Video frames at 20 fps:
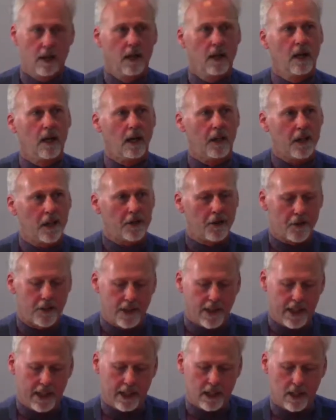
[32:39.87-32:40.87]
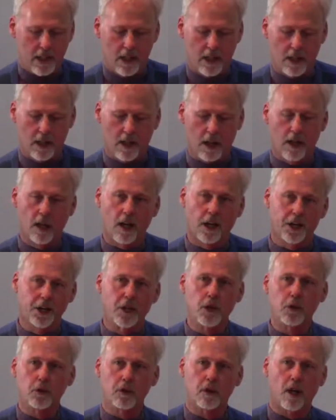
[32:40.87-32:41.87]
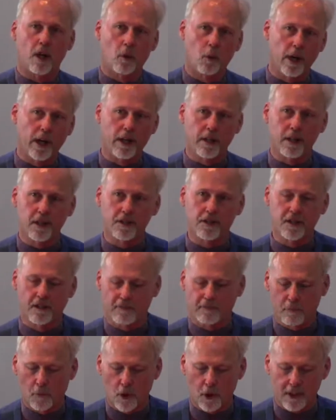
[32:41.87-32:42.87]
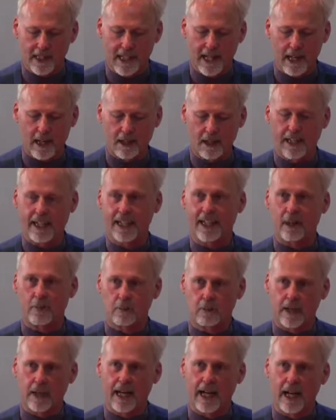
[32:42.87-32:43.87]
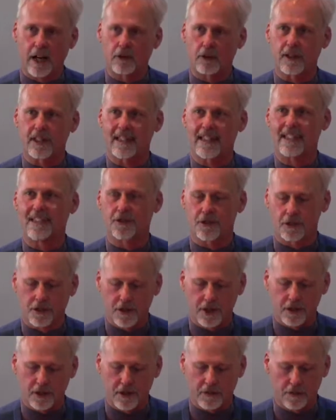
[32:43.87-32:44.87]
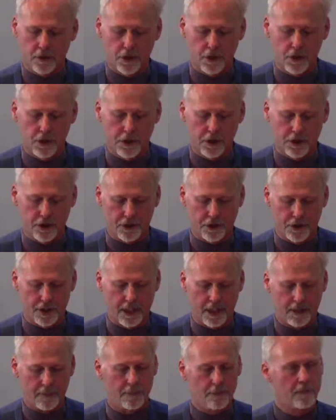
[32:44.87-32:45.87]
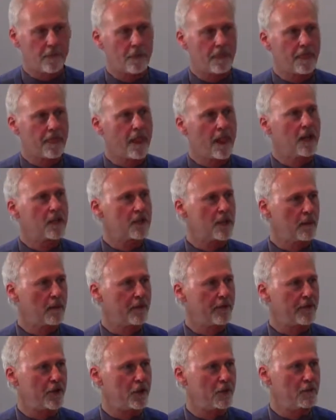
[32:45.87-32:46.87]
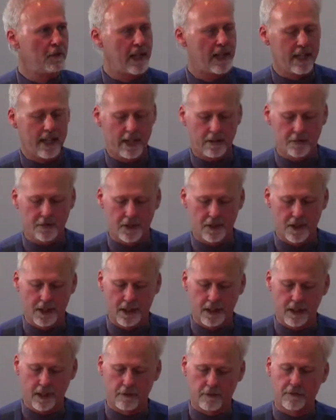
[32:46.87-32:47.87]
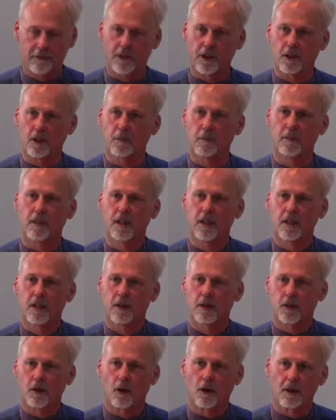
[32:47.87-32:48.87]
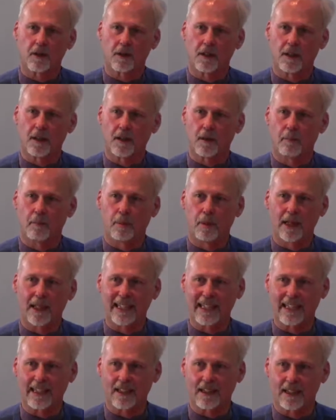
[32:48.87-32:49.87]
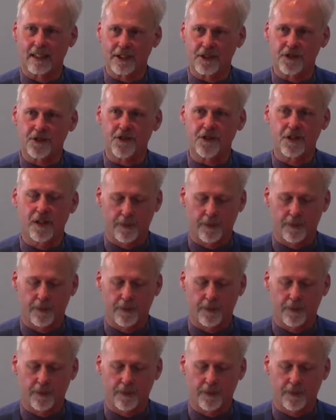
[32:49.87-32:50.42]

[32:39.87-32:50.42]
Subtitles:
Another thing acute awareness of mortality can bring out is a sense of urgency. Some of you may have seen a film called Bucket List.